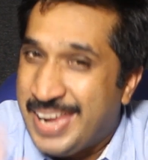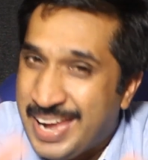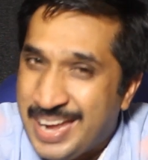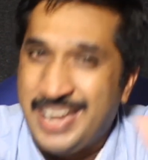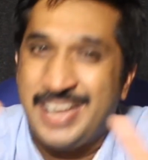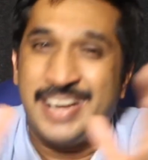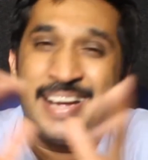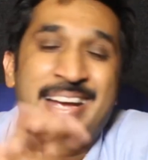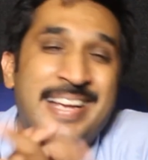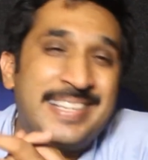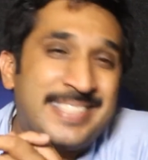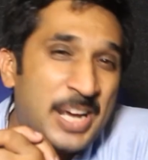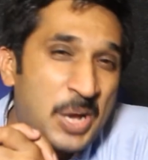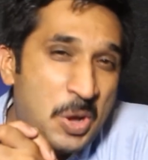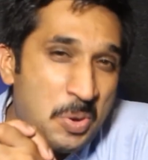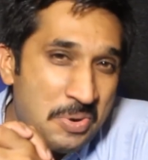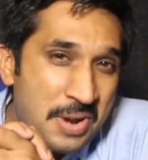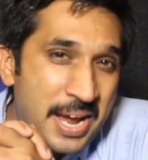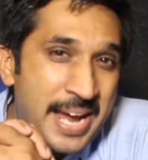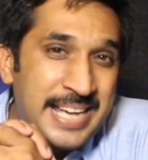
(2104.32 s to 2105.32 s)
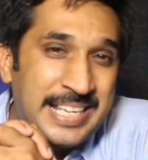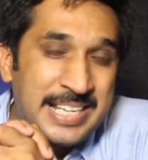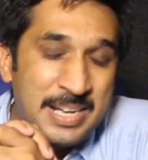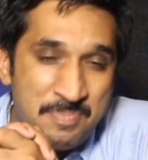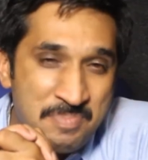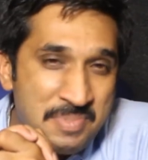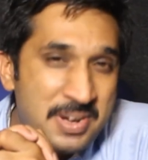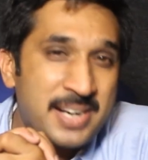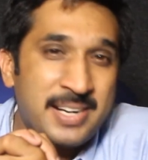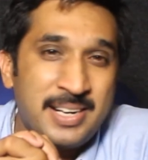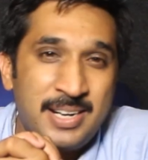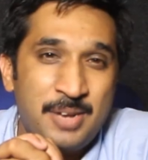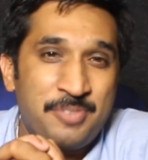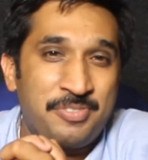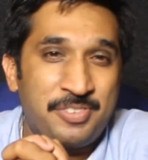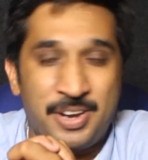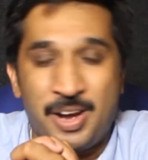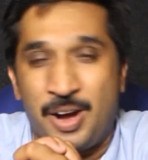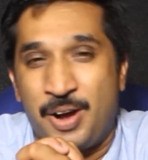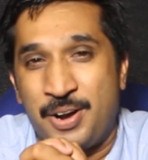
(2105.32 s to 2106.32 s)
Healing is a great miracle
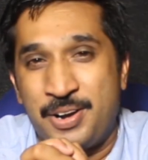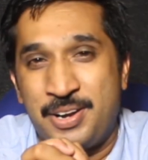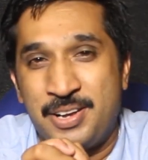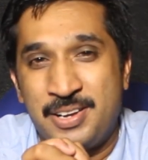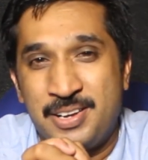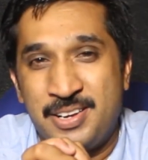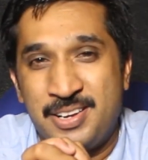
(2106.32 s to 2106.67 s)
of God.